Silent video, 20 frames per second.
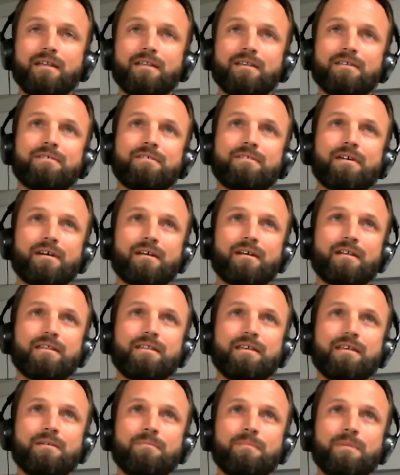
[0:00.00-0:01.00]
And this is talking to
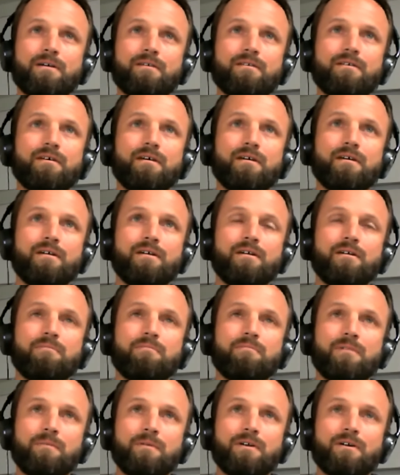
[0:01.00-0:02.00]
think about
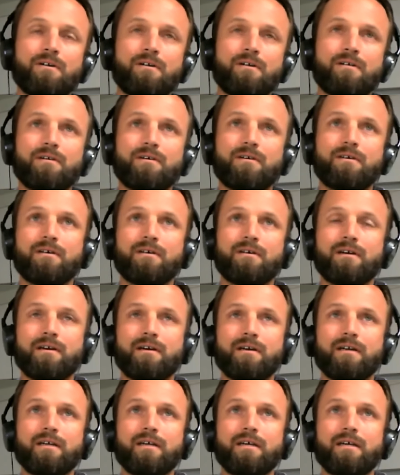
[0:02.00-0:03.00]
maybe our, our uh,